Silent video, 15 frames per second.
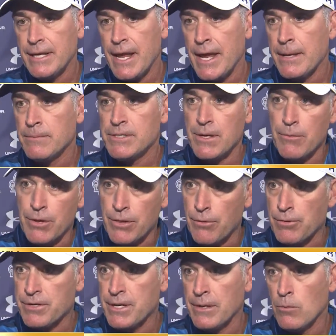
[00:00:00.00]
games. They were
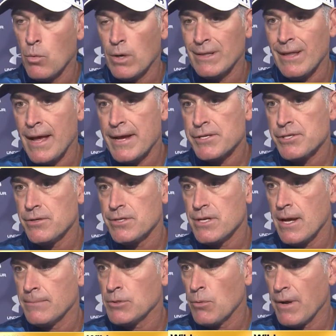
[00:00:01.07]
13 1 last year,
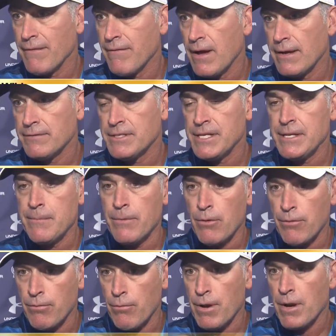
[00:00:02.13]
top 25 team.
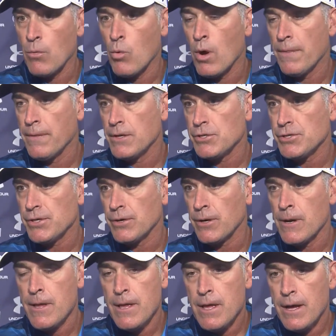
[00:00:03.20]
They're 3 and 1 this
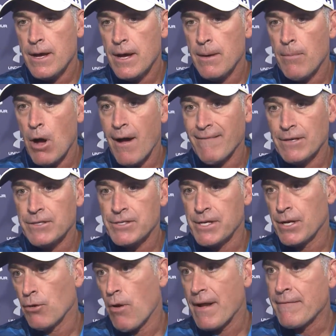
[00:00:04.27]
year. Um,
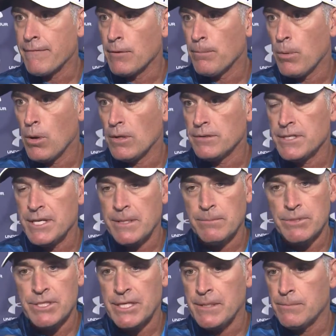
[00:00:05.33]
obviously, a great football
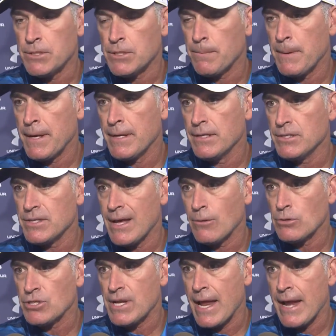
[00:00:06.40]
team. Team speed is
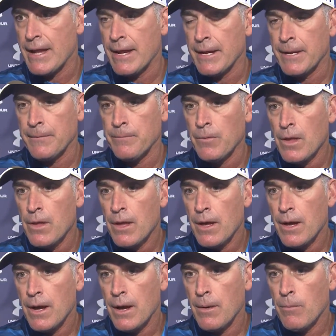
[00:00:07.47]
outstanding, and
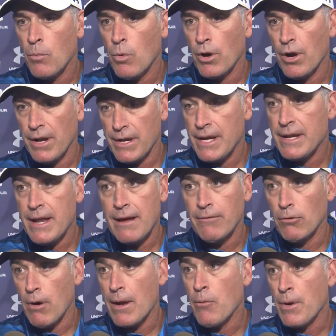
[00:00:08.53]
um, we're going to need to have
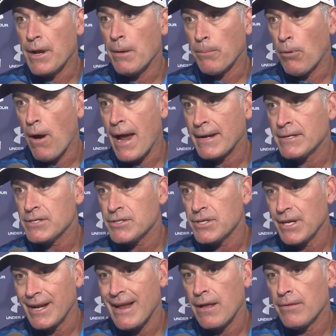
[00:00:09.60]
a great week of practice
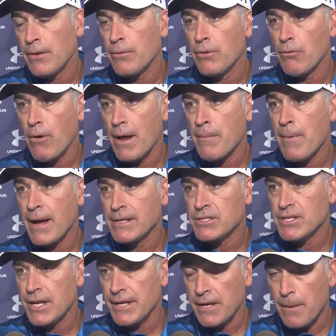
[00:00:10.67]
and get down there with the right
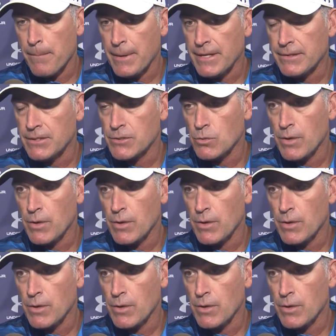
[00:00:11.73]
mindset to compete this